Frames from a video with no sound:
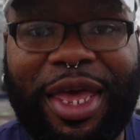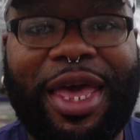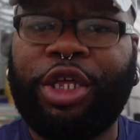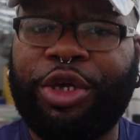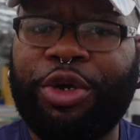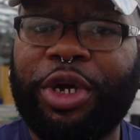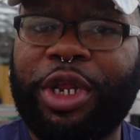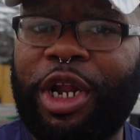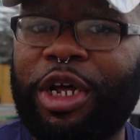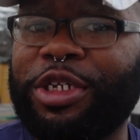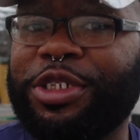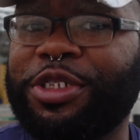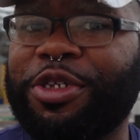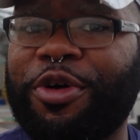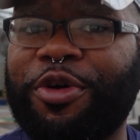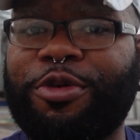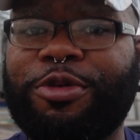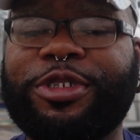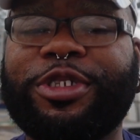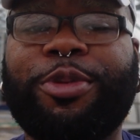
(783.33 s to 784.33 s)
You can
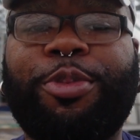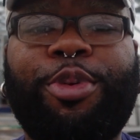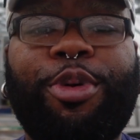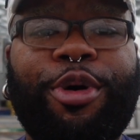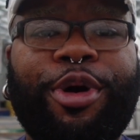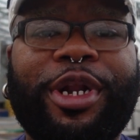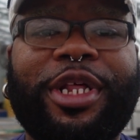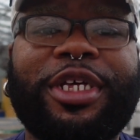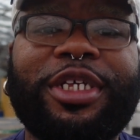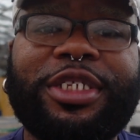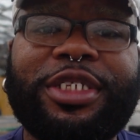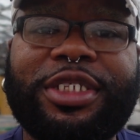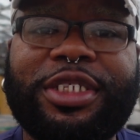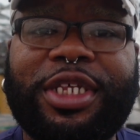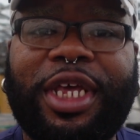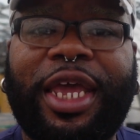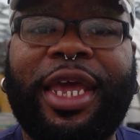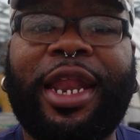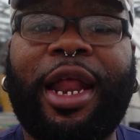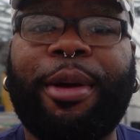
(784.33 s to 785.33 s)
also support
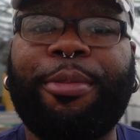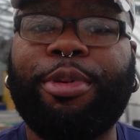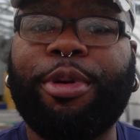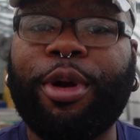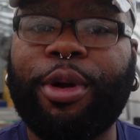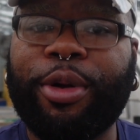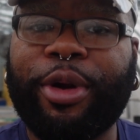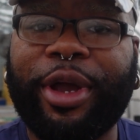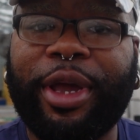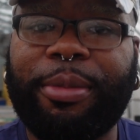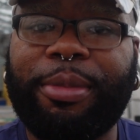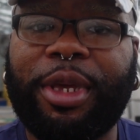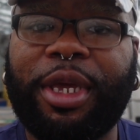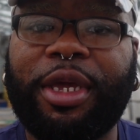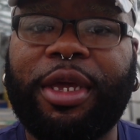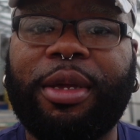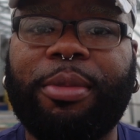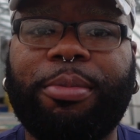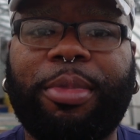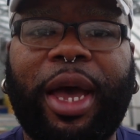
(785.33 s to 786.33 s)
us in our
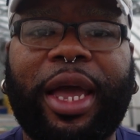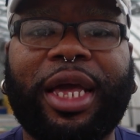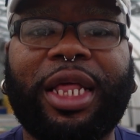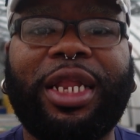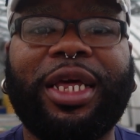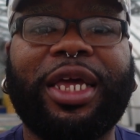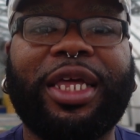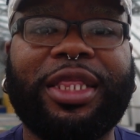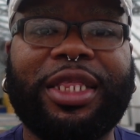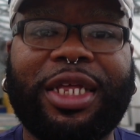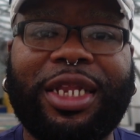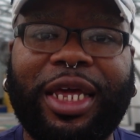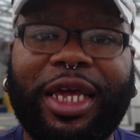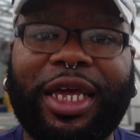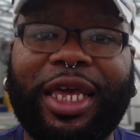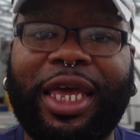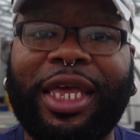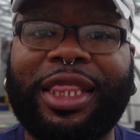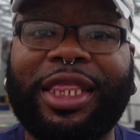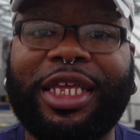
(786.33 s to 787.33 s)
programming by clicking the
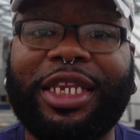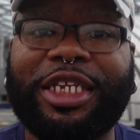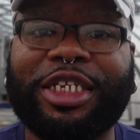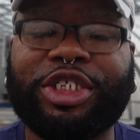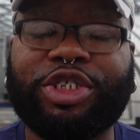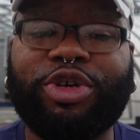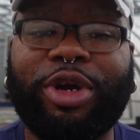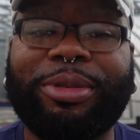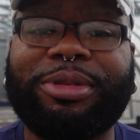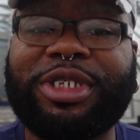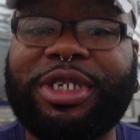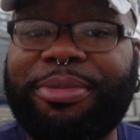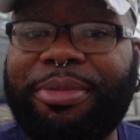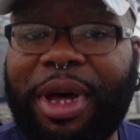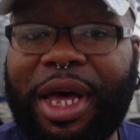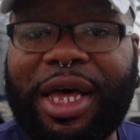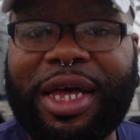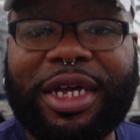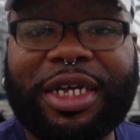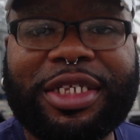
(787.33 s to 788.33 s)
link in the description
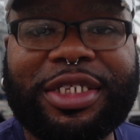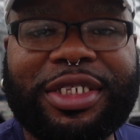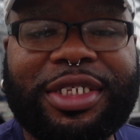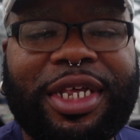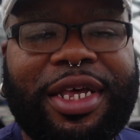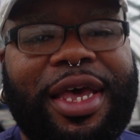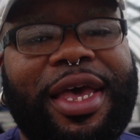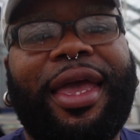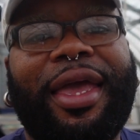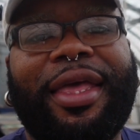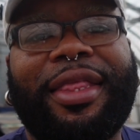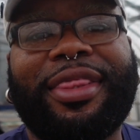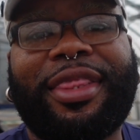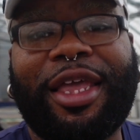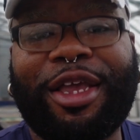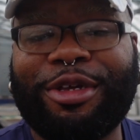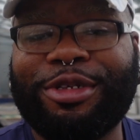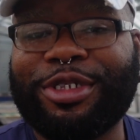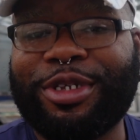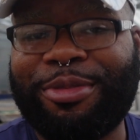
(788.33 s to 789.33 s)
box.
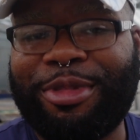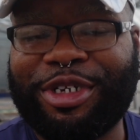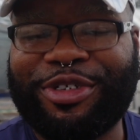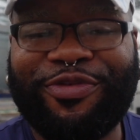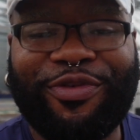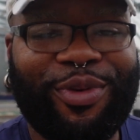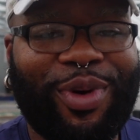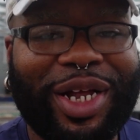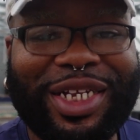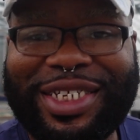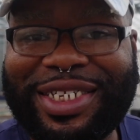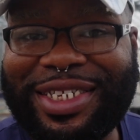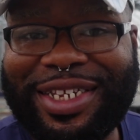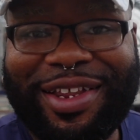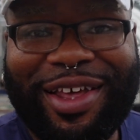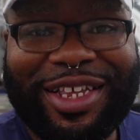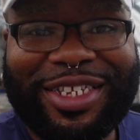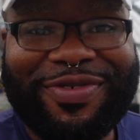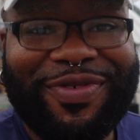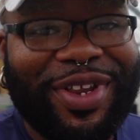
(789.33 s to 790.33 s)
Thank you so much for watching
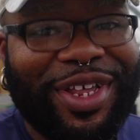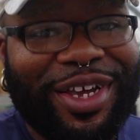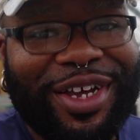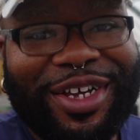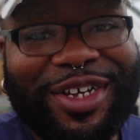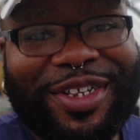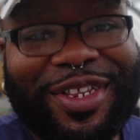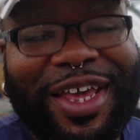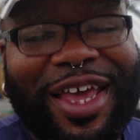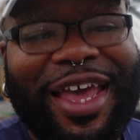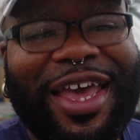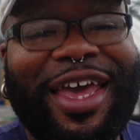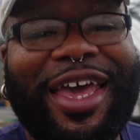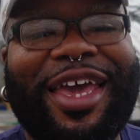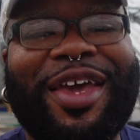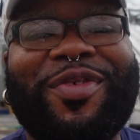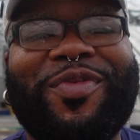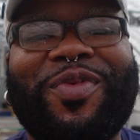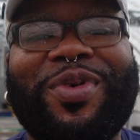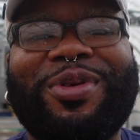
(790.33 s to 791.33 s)
today's video,
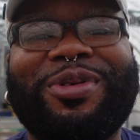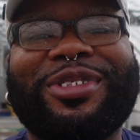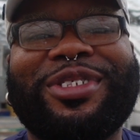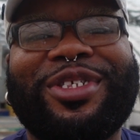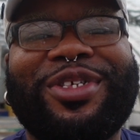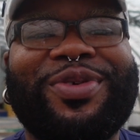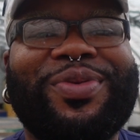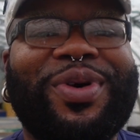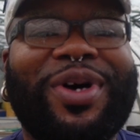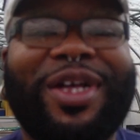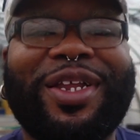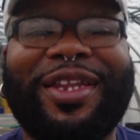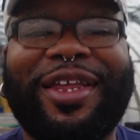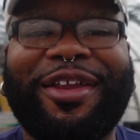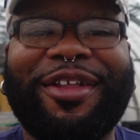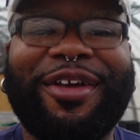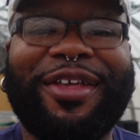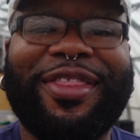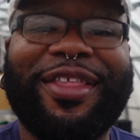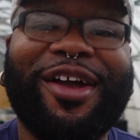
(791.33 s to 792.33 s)
and we will see you all
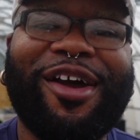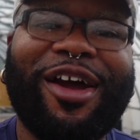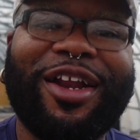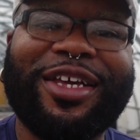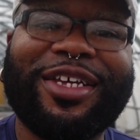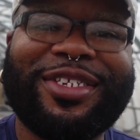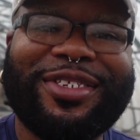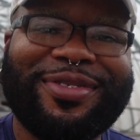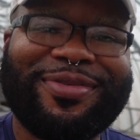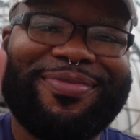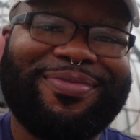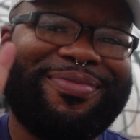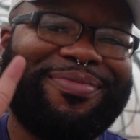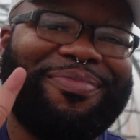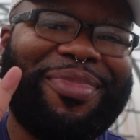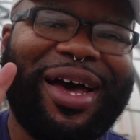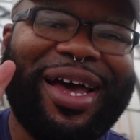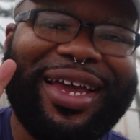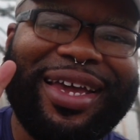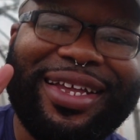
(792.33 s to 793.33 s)
later in the garden.
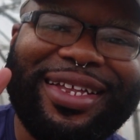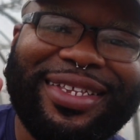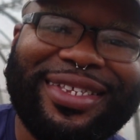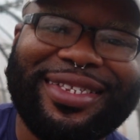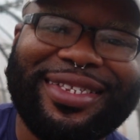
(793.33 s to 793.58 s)
Bye.